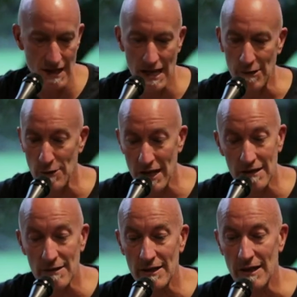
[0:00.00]
read
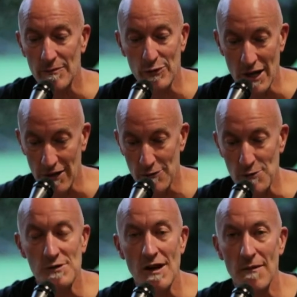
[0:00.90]
and prayed through
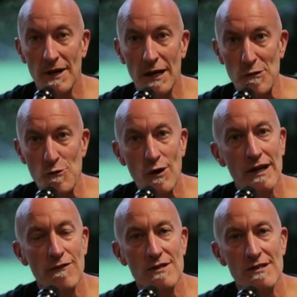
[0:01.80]
Psalm 91
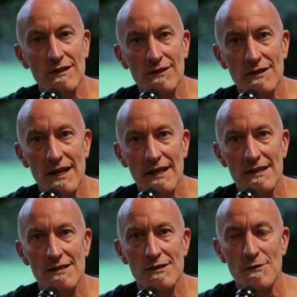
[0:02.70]
every single day.
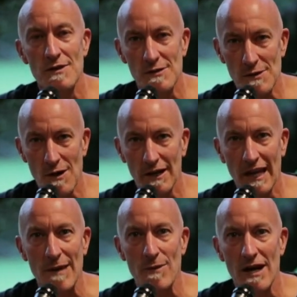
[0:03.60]
And so this song
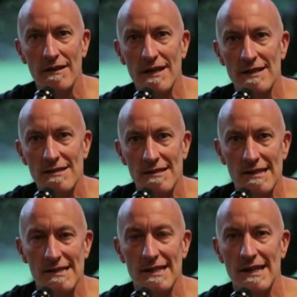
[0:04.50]
came out of that
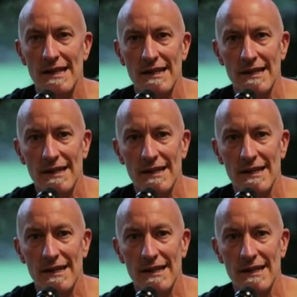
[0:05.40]
season, and